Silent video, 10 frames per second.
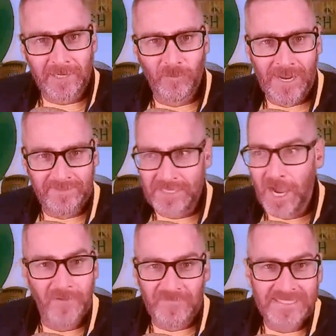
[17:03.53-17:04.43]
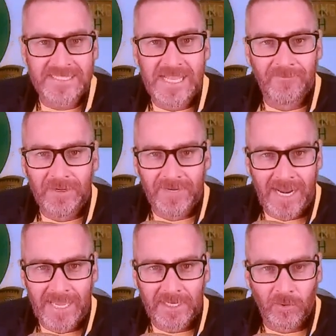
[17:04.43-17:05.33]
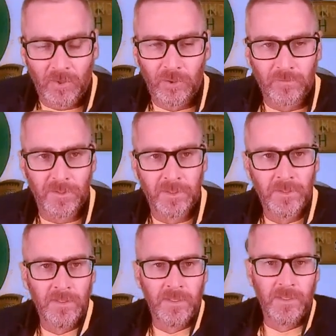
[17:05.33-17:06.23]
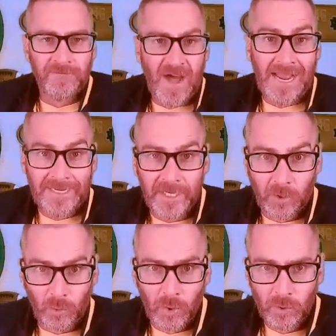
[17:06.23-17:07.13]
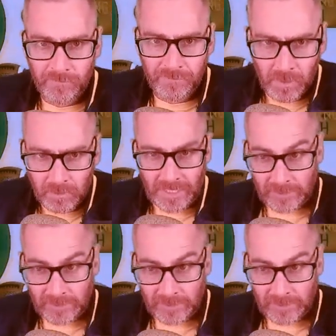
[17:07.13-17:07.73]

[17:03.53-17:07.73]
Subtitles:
with. The offense never even had a groove. Find a groove, like